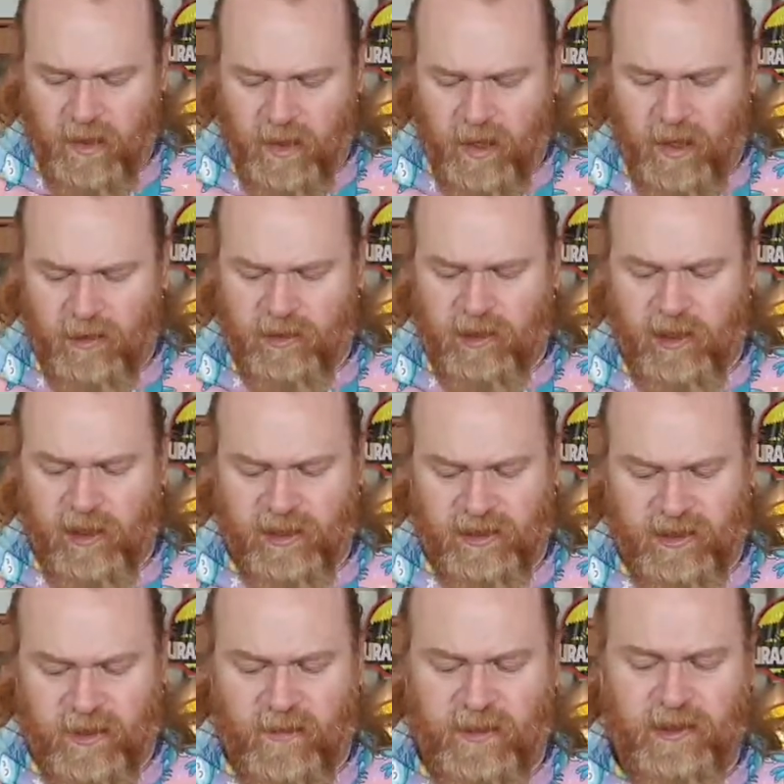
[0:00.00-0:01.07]
Oh
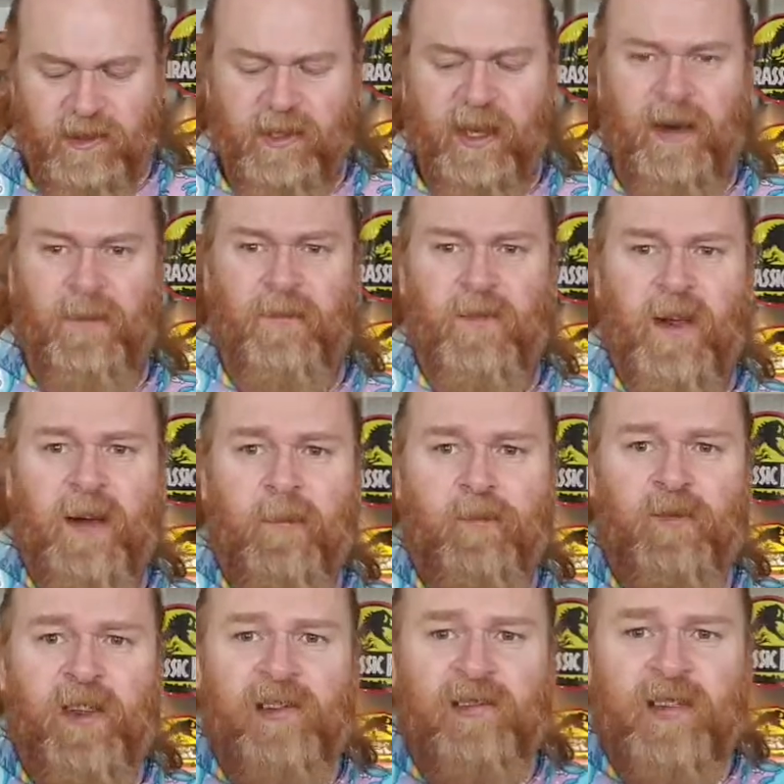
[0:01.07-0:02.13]
God, it's like
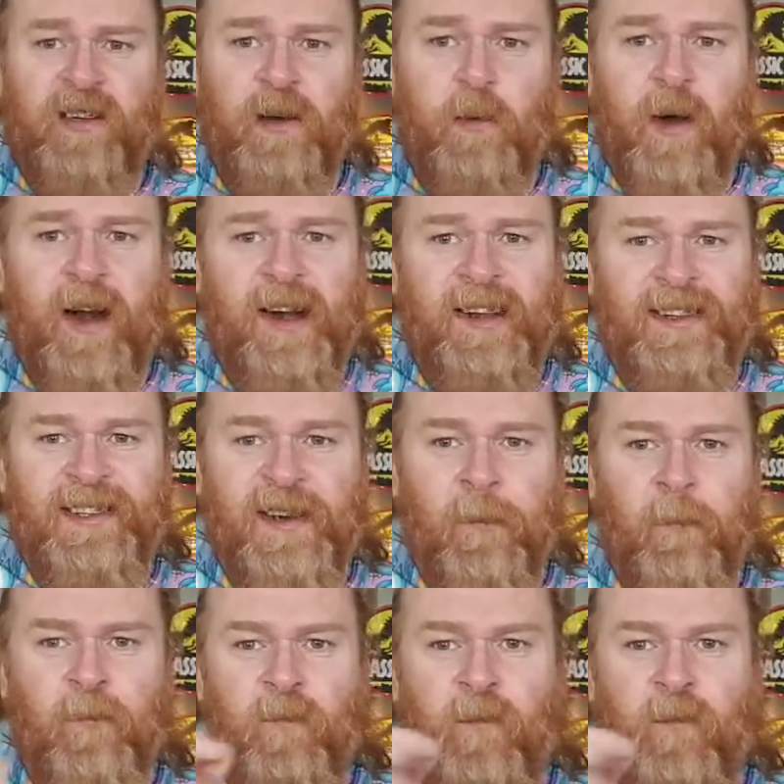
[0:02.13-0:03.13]
just a little head.